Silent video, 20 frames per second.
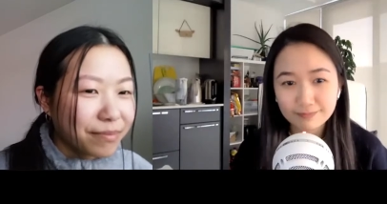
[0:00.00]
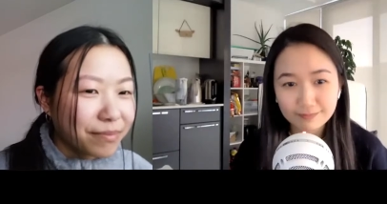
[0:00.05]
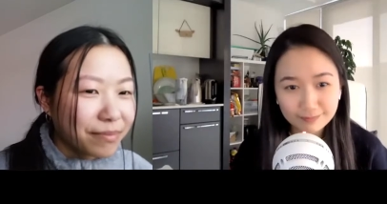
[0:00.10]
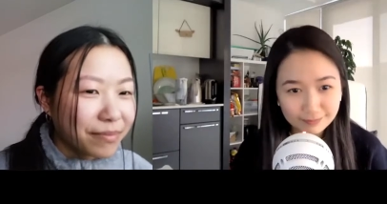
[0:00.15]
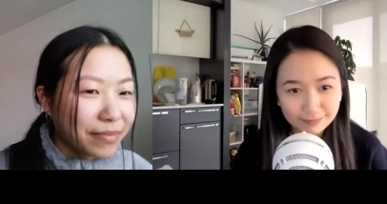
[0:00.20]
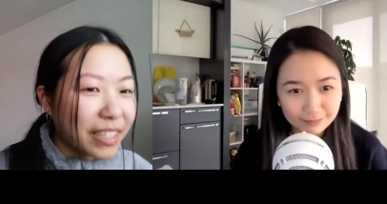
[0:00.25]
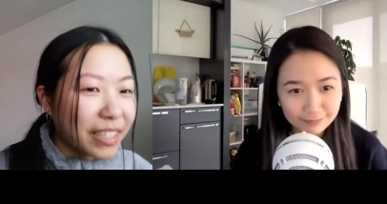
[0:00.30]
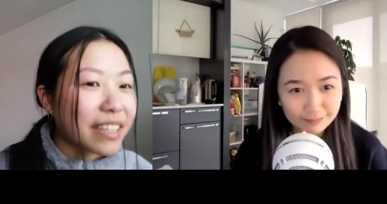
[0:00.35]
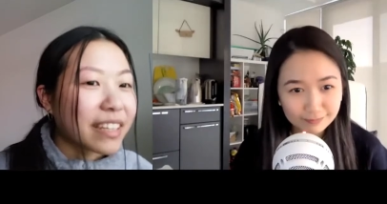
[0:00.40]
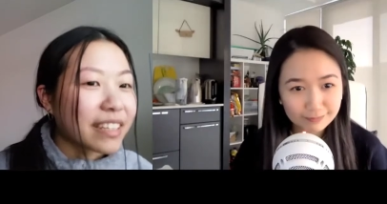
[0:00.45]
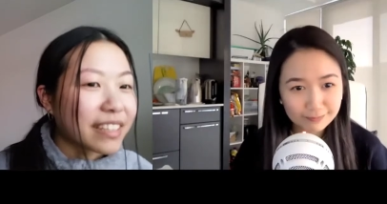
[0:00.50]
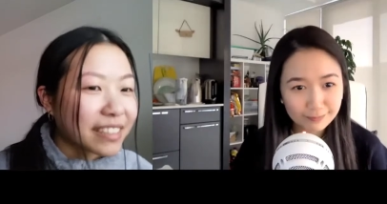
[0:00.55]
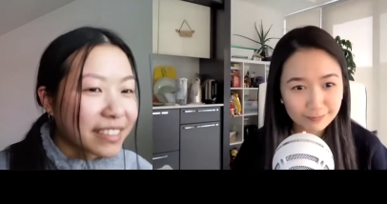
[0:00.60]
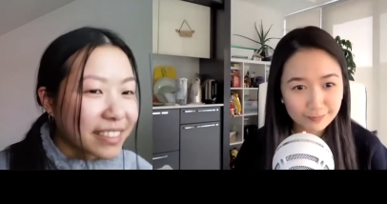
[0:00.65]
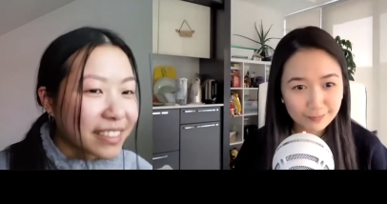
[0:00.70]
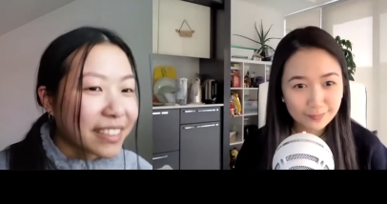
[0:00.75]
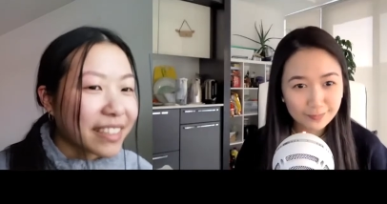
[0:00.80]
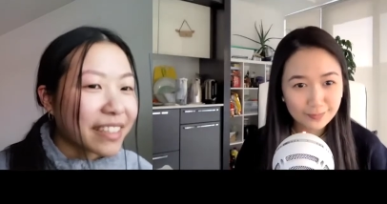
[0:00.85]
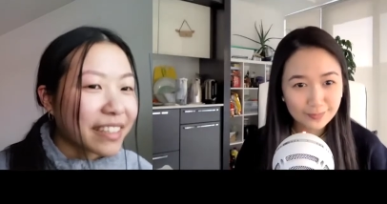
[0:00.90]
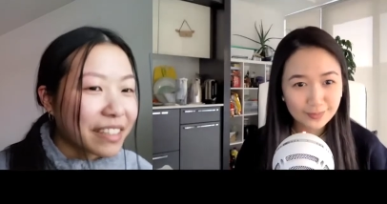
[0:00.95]
Speaker 1: It is.
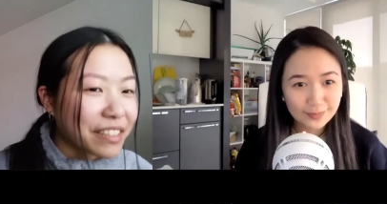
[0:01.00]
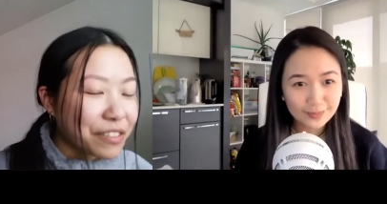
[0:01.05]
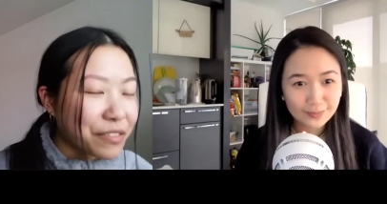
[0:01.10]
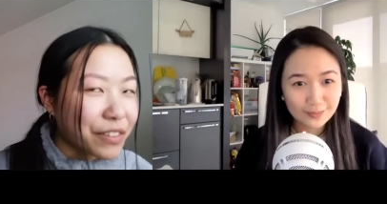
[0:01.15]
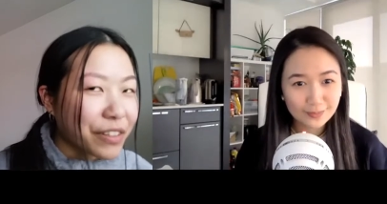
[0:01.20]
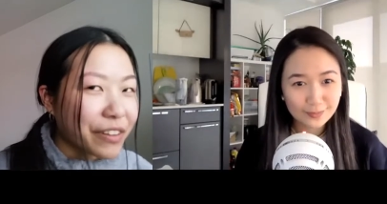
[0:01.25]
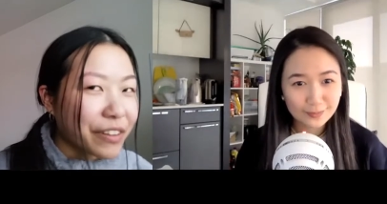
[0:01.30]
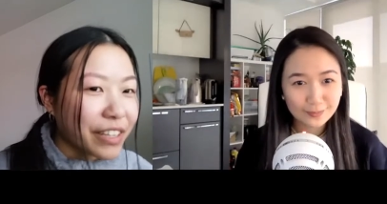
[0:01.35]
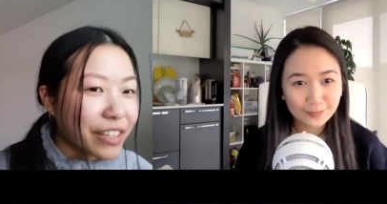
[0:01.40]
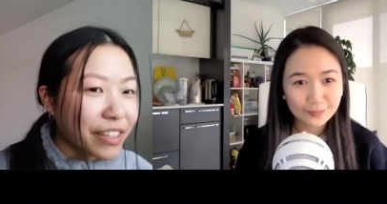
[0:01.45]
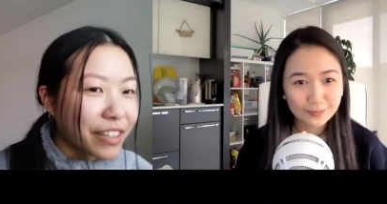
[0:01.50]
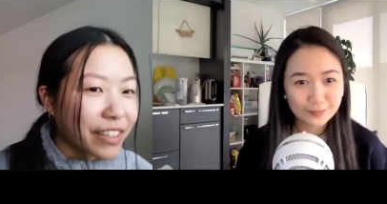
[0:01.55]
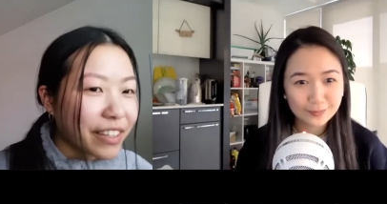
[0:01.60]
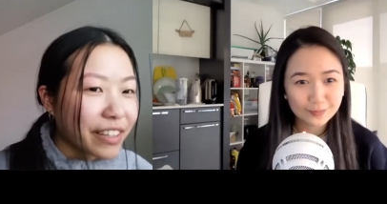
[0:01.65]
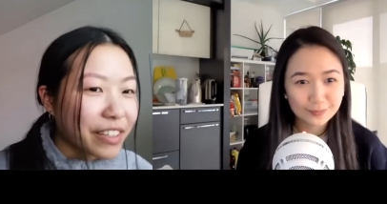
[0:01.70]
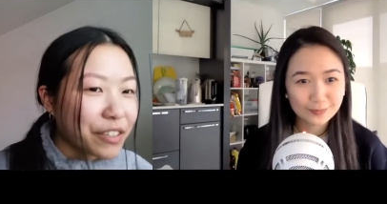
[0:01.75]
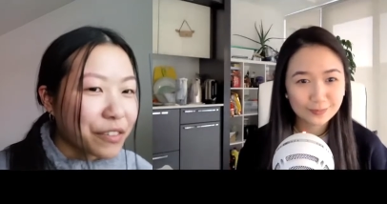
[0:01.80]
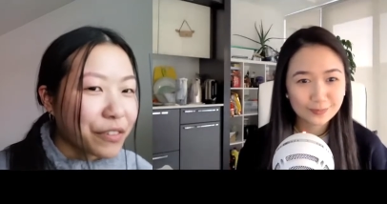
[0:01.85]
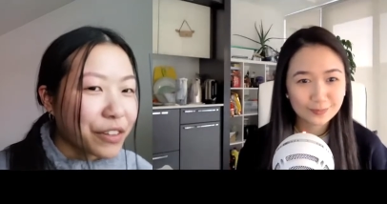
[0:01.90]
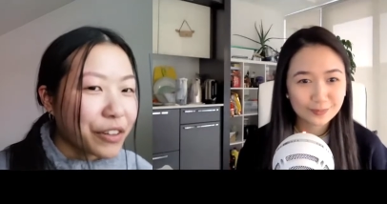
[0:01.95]
It is very good. It's
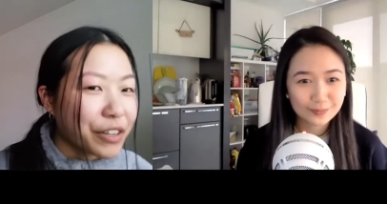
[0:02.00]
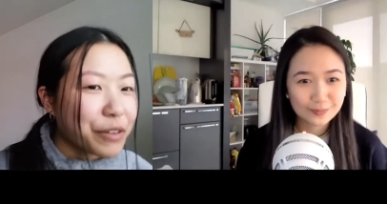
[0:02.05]
very